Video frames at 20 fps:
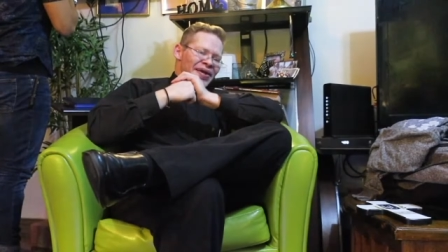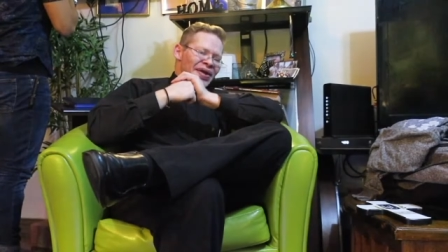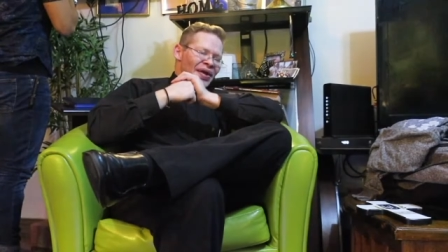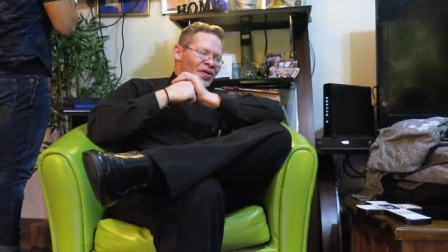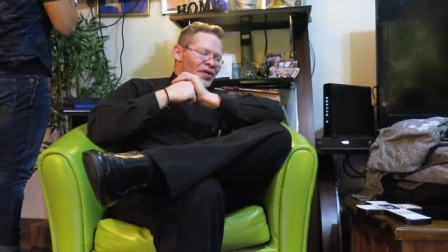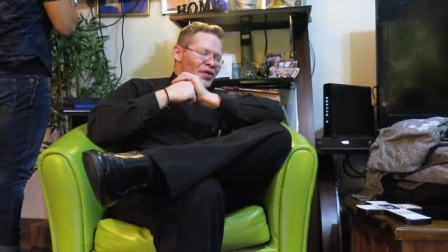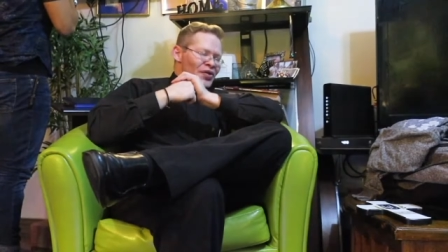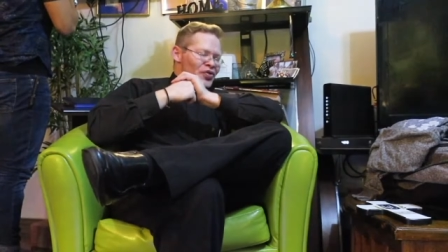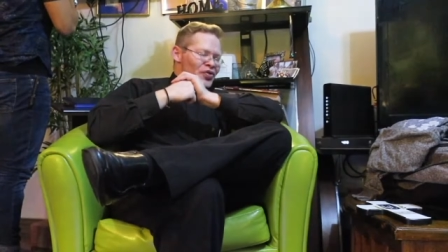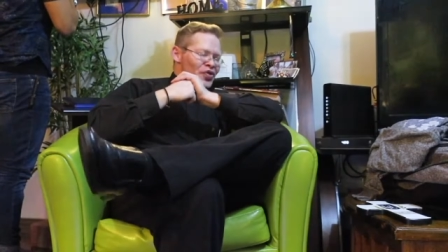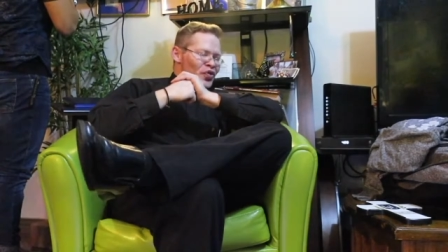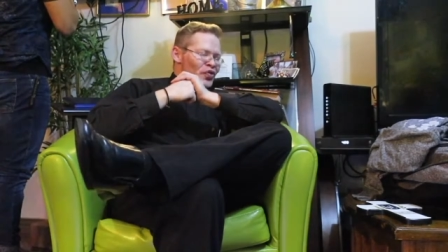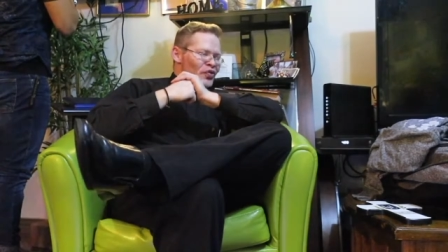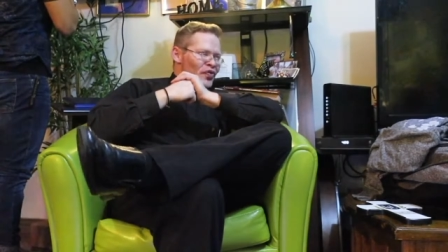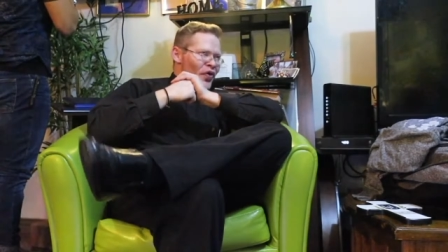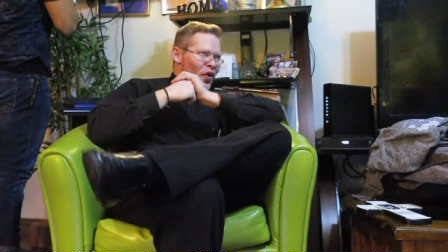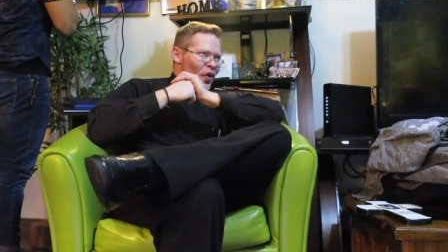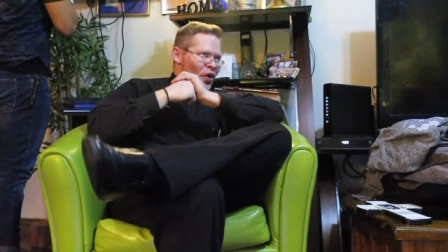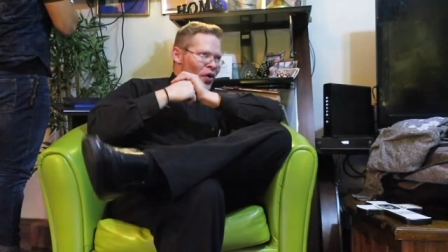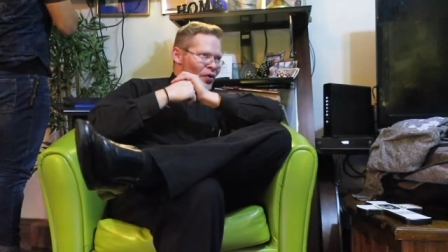it a little too
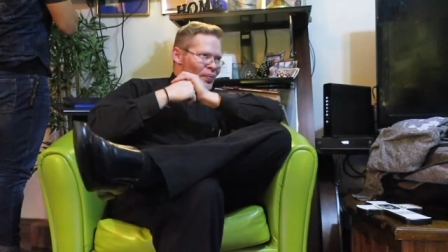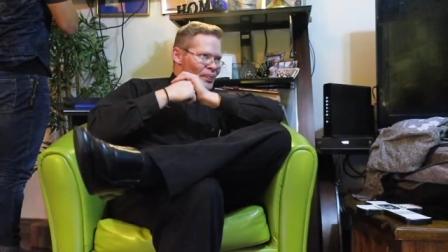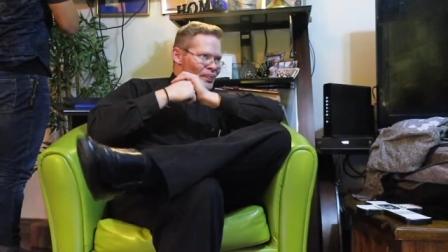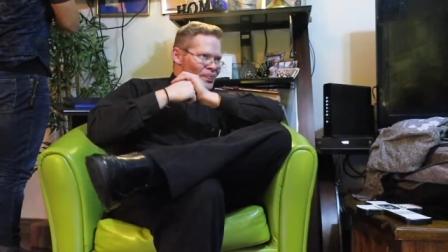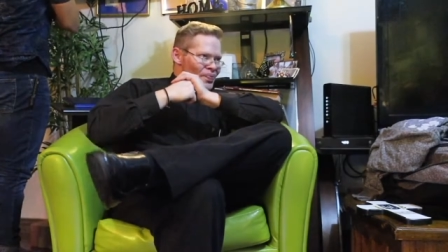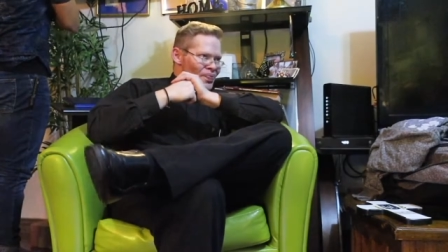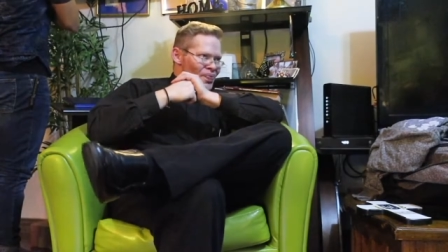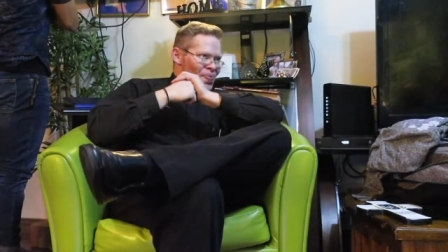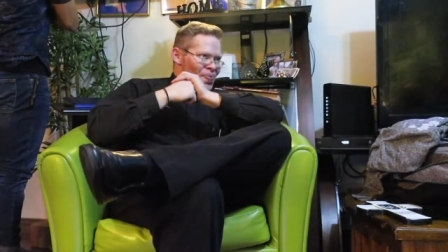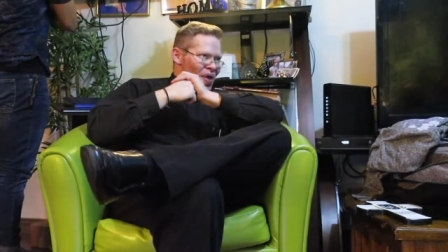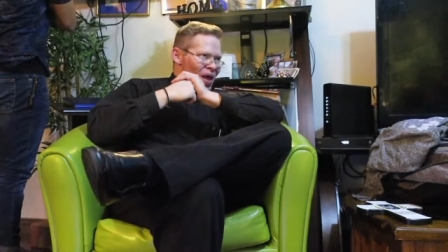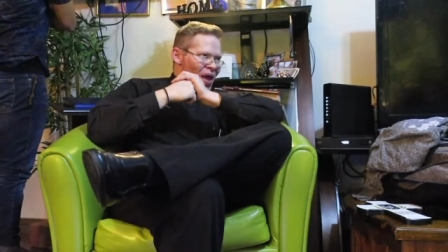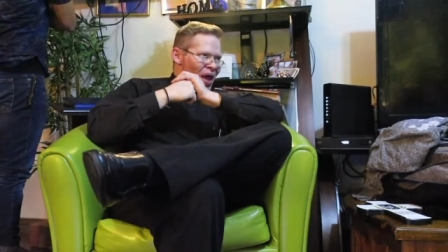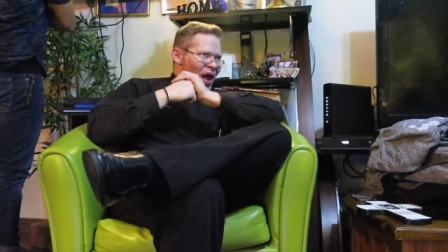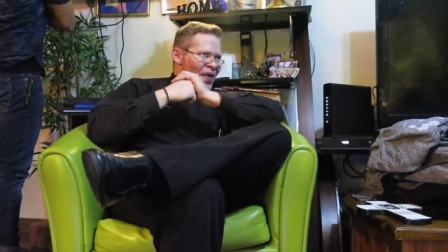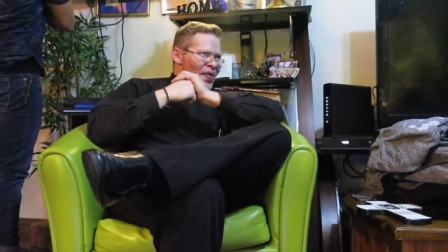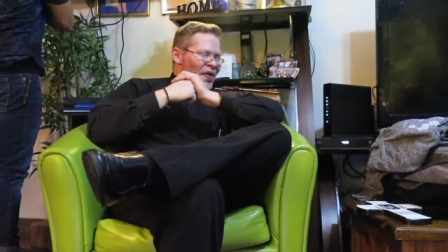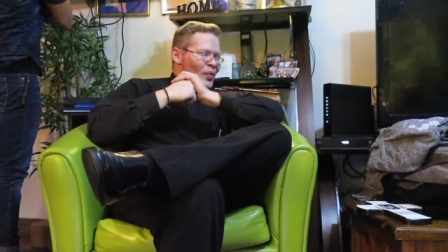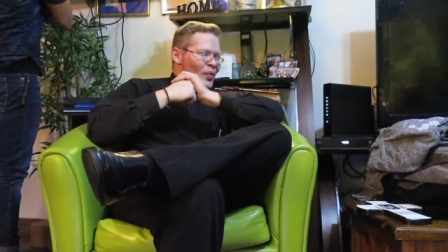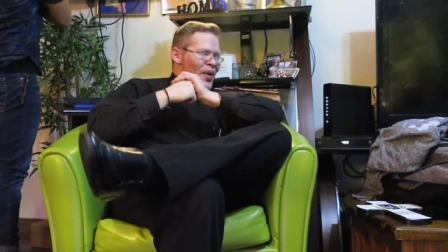far.
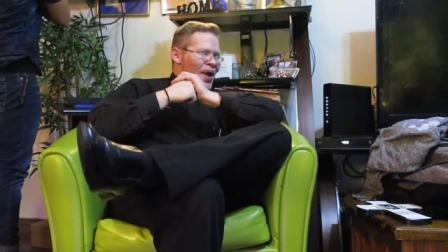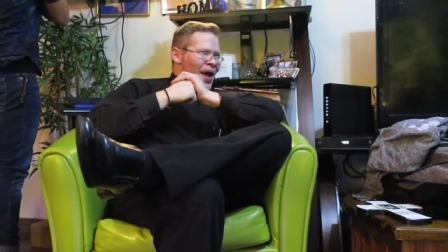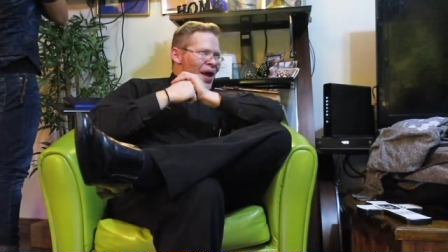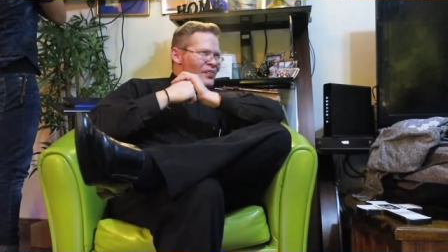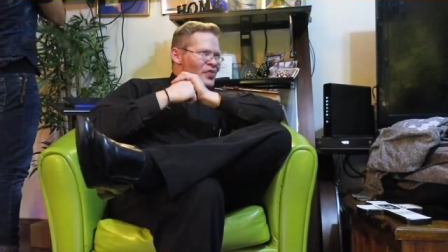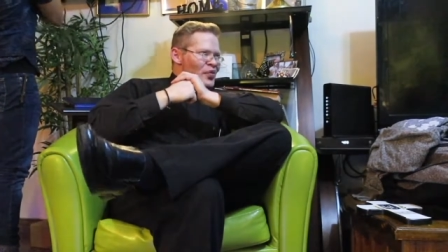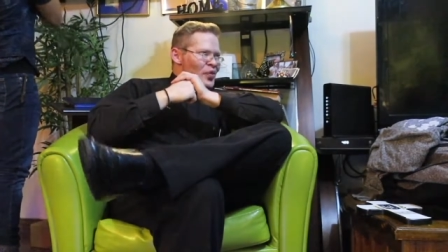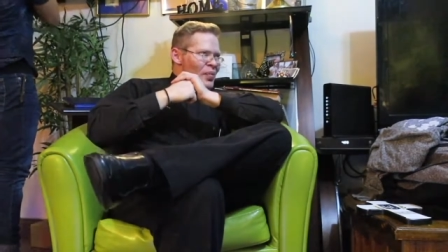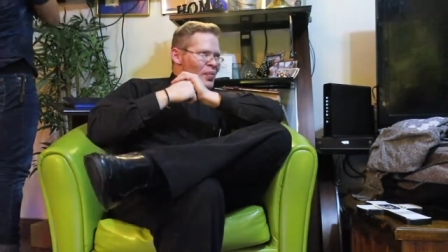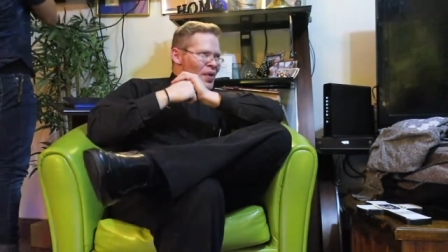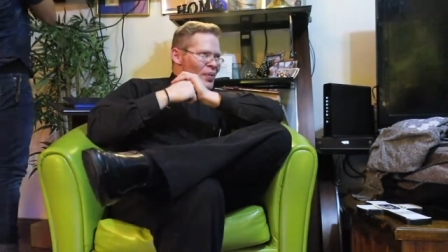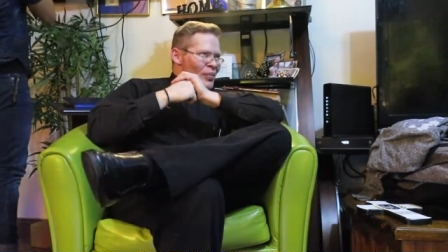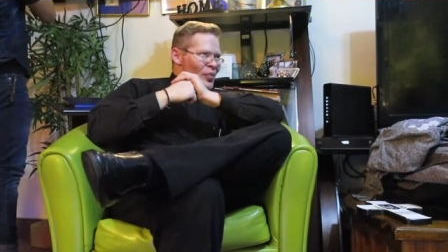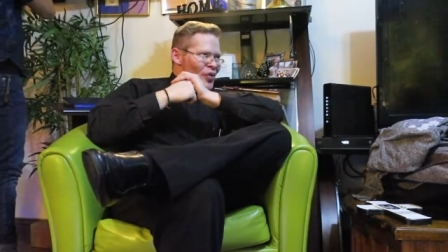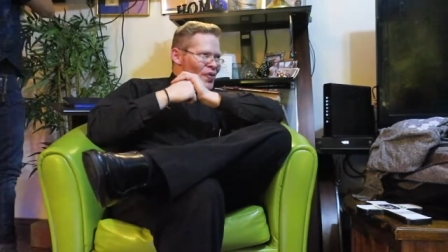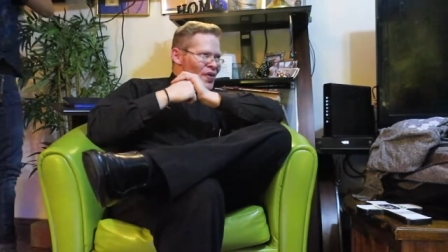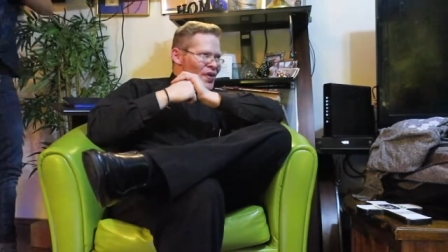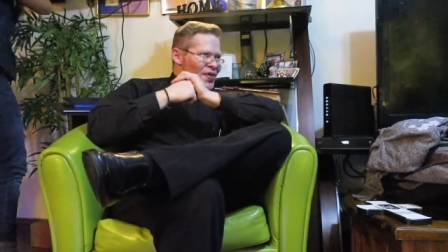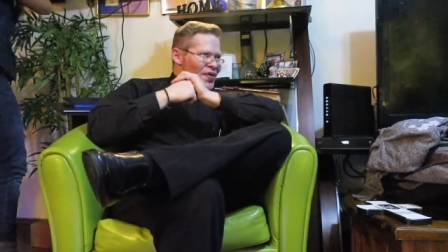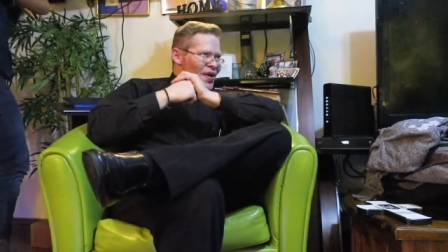I think we have to
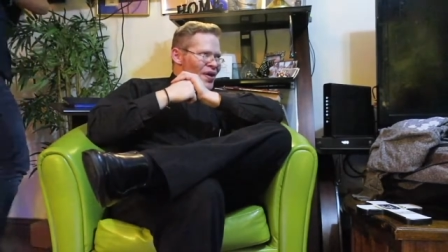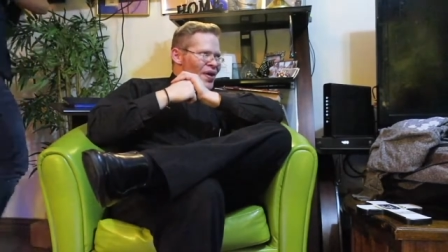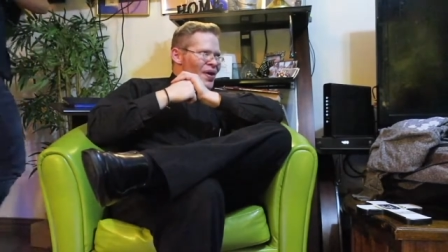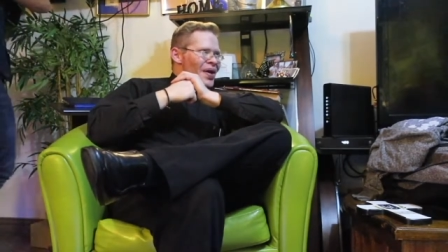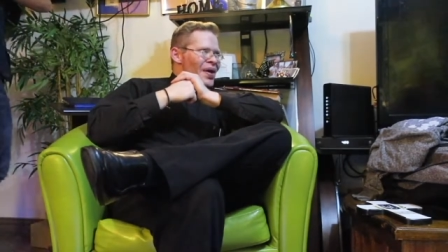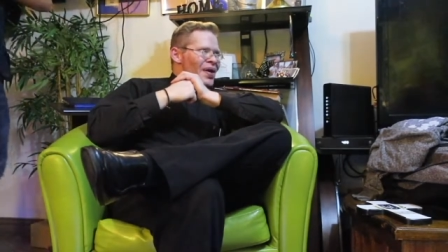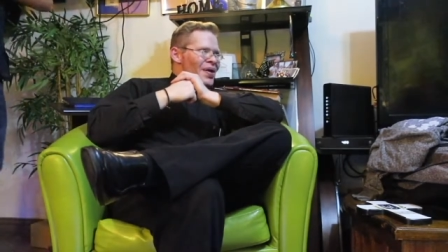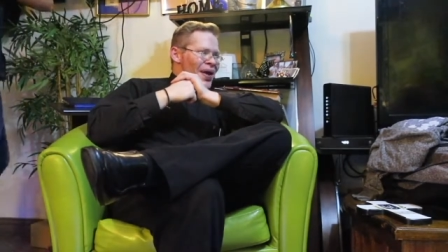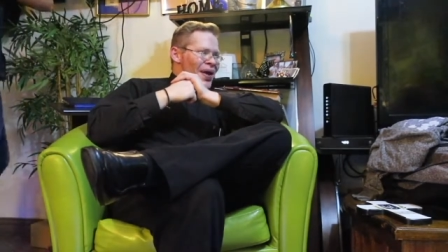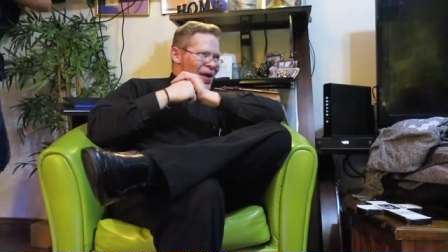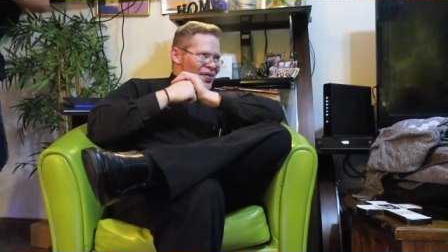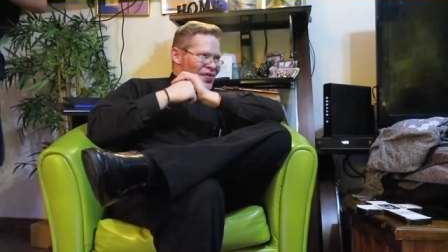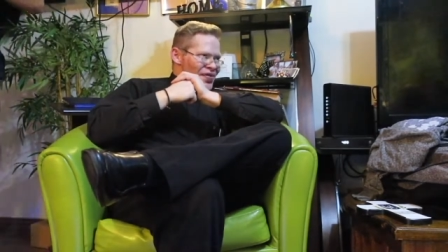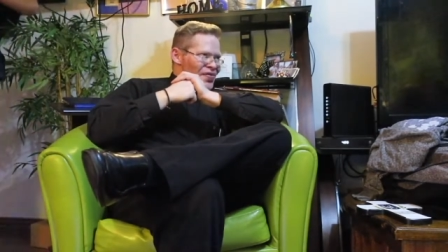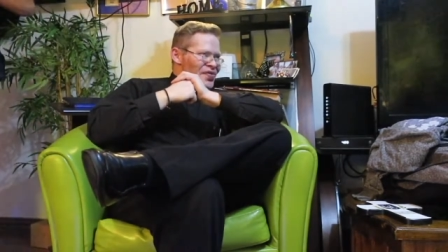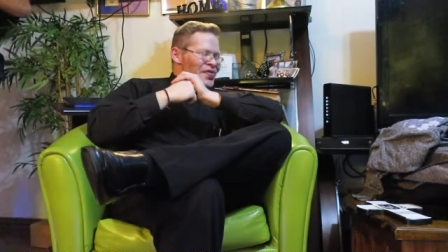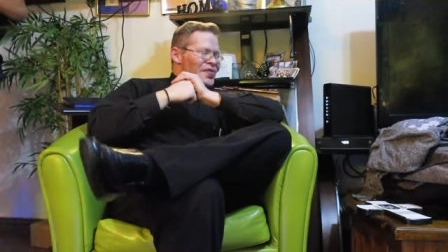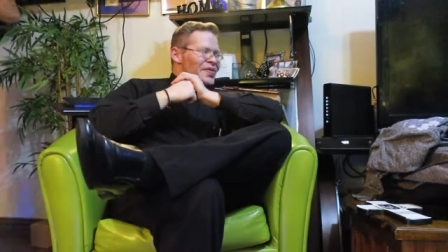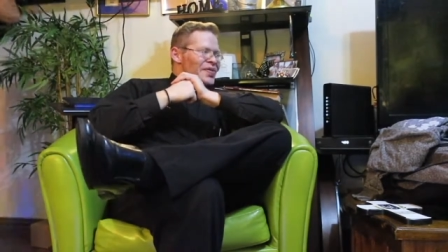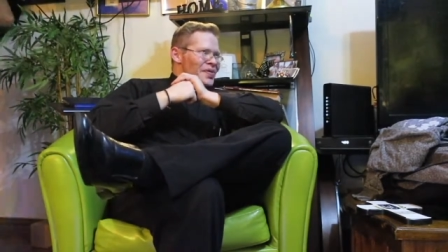remember that, yes,
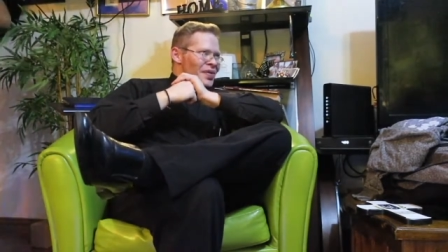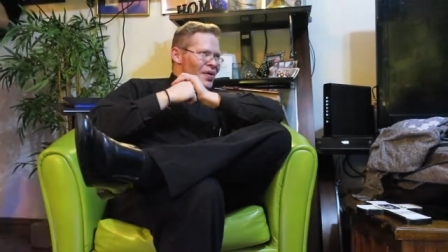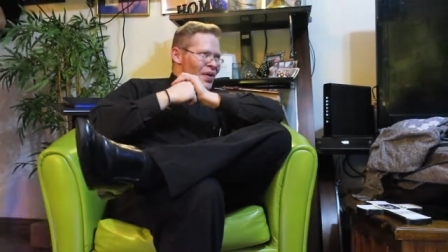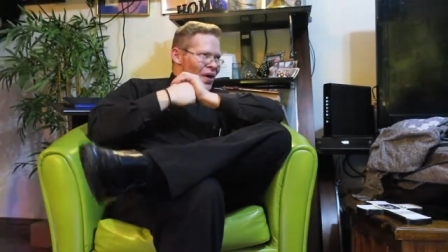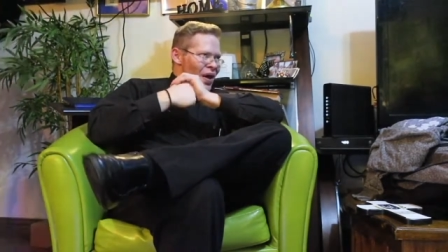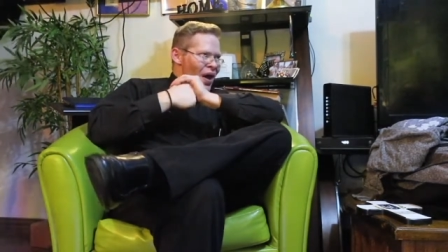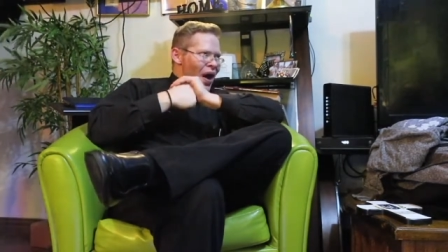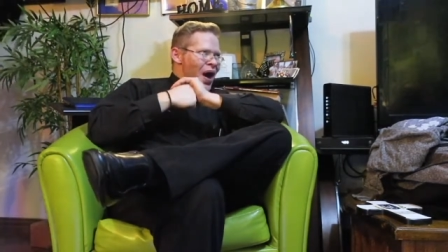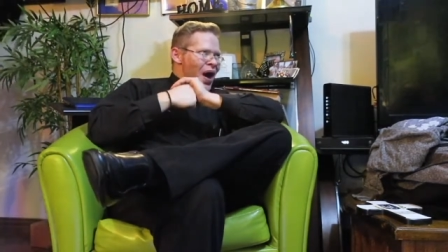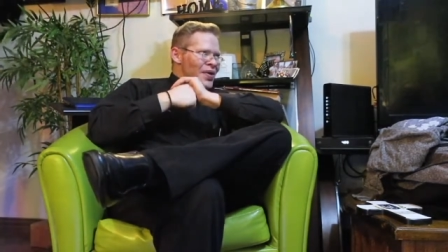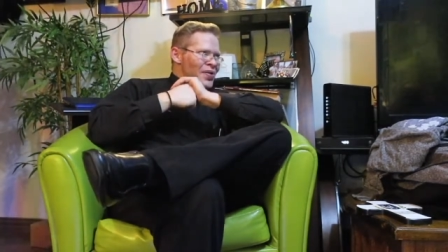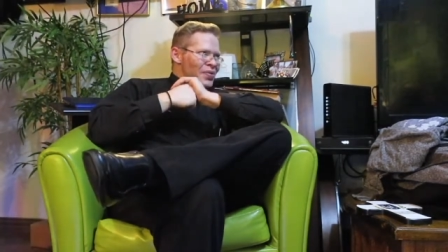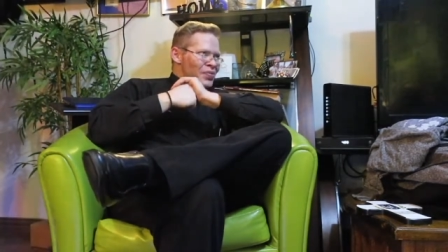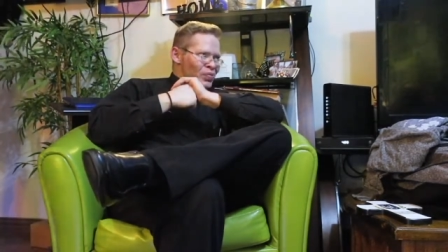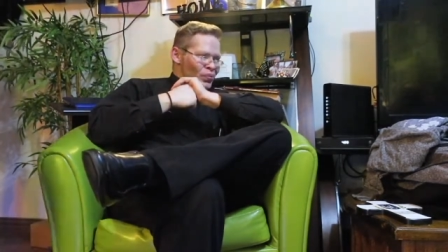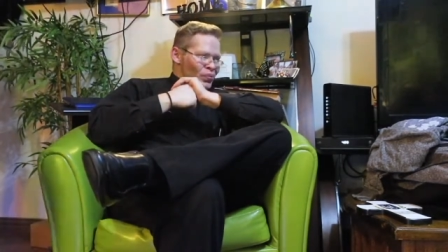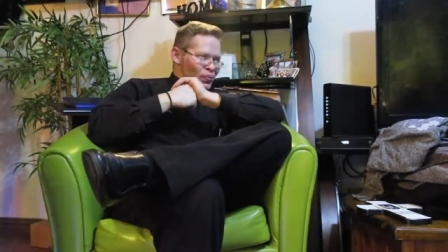God